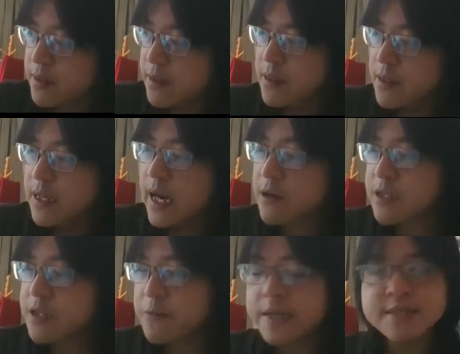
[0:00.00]
how did we
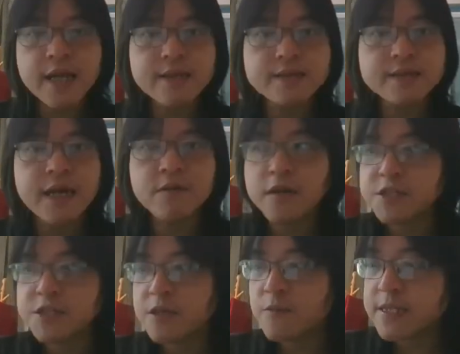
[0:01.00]
start this calculation?
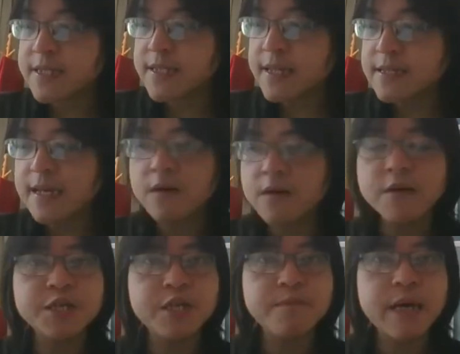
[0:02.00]
We start this calculation
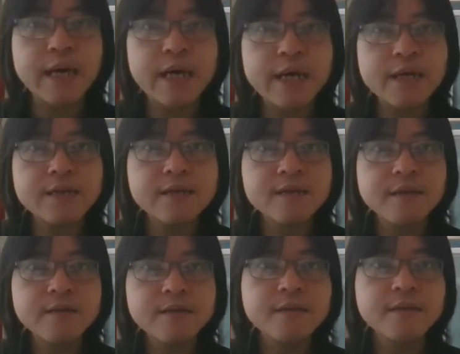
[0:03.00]
by
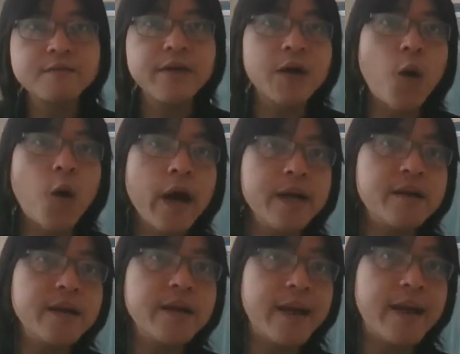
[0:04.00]
requiring
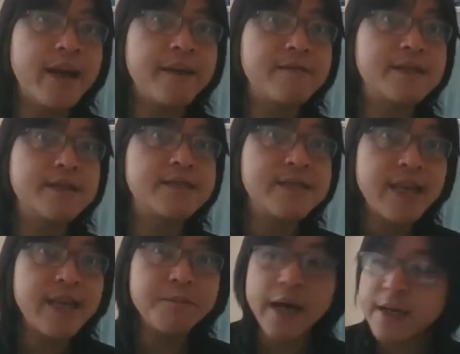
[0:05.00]
they have the same
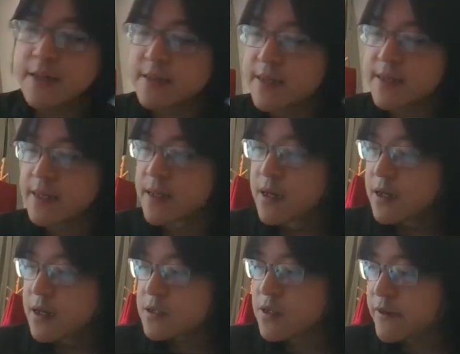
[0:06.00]
eigenstate. So
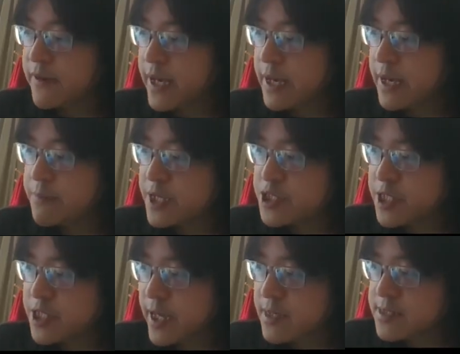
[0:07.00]
if A and B share
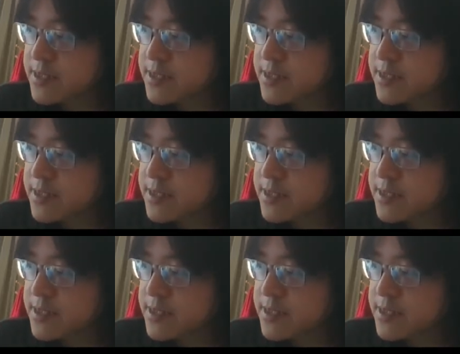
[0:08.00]
the same